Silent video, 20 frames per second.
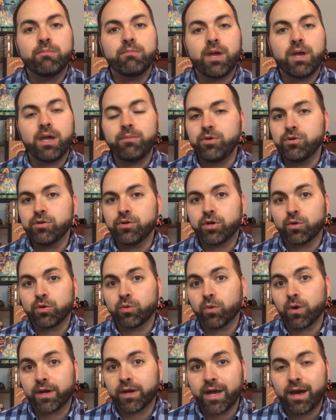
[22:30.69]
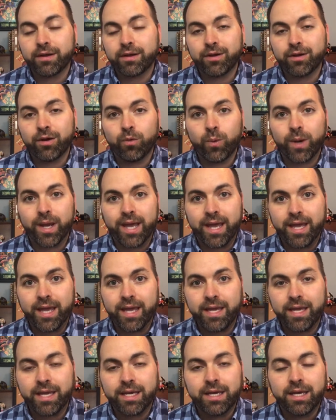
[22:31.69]
Maybe you can work out a
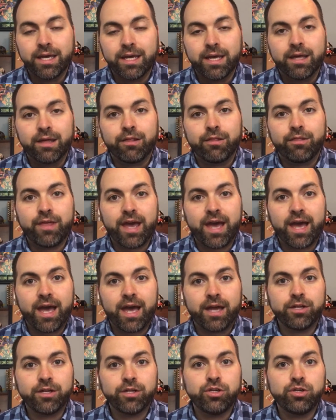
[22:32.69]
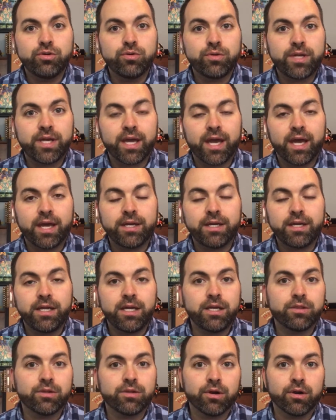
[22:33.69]
way that you can
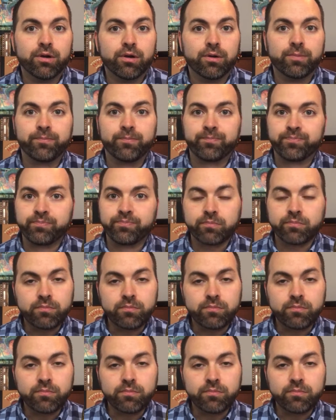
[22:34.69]
either